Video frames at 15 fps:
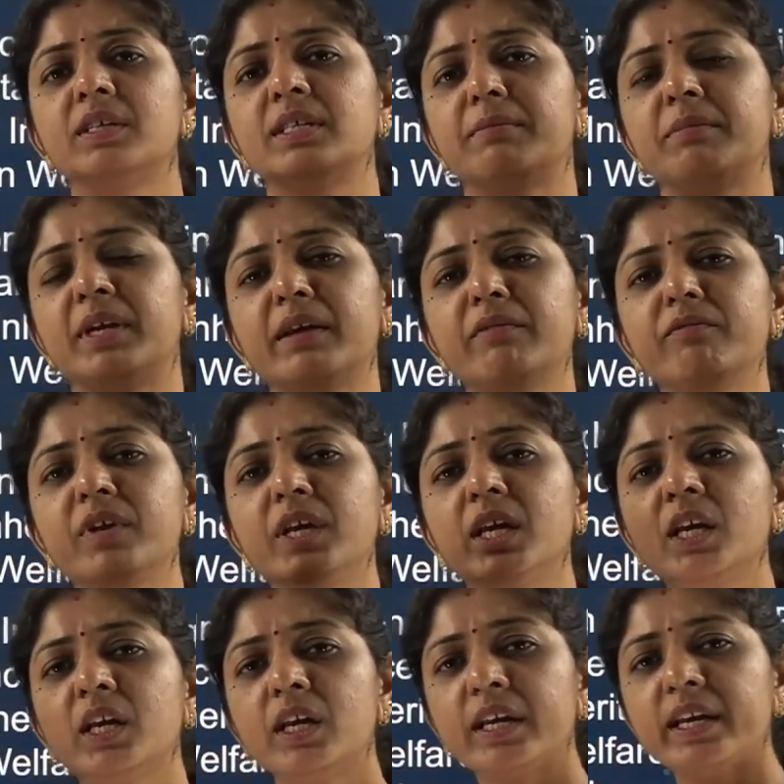sometimes
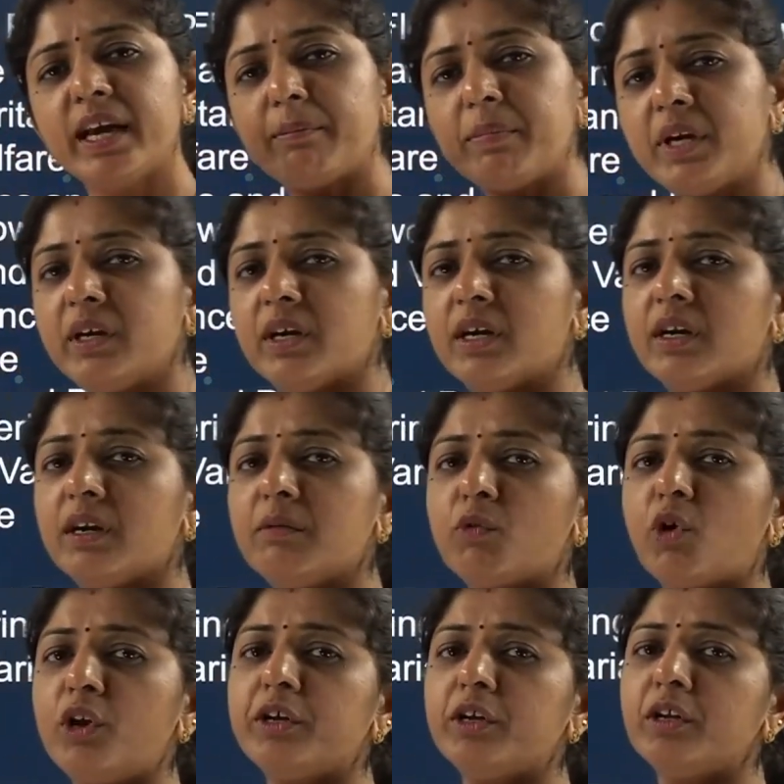we kept it under
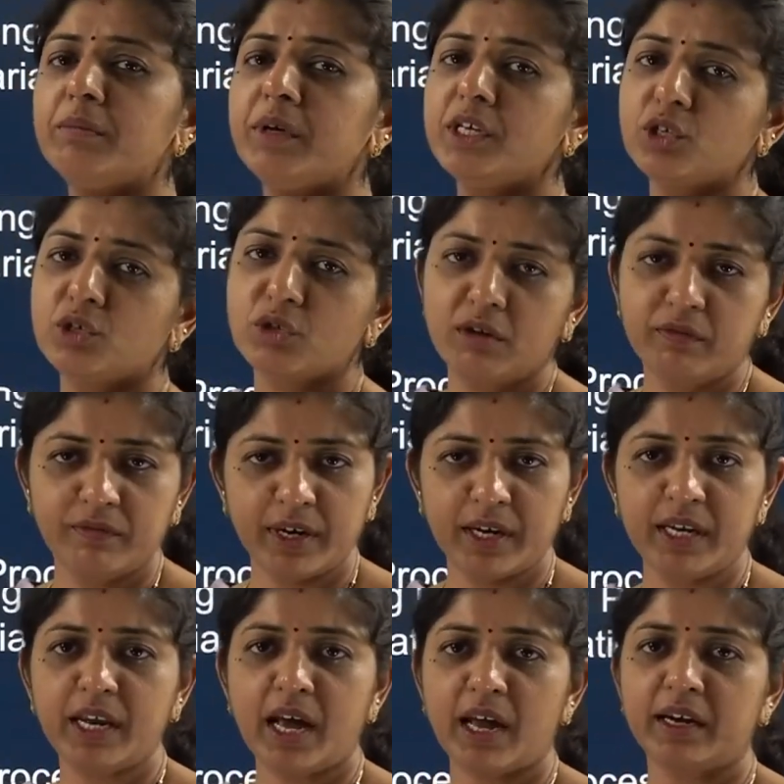molecular basis of
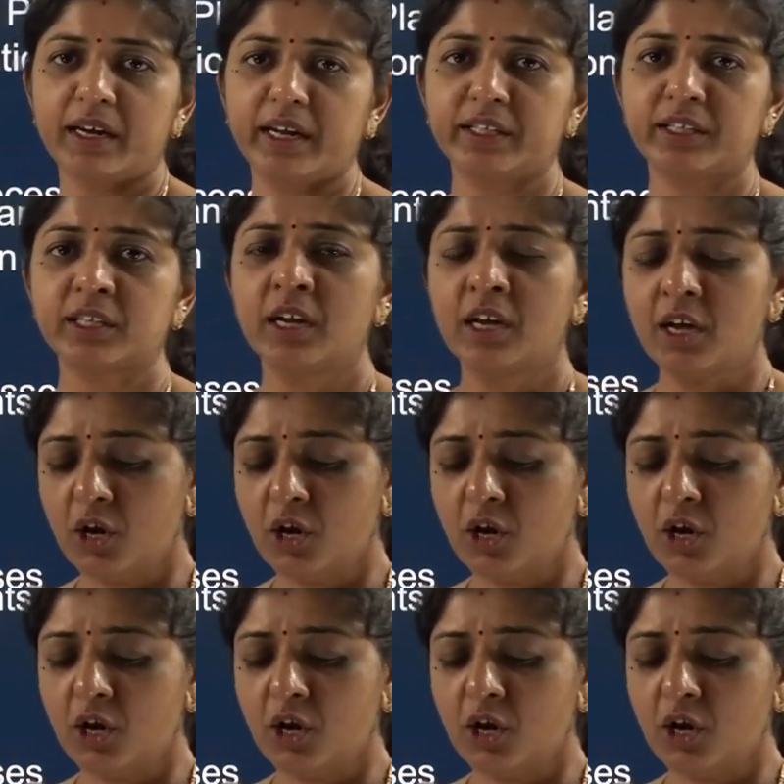inheritance.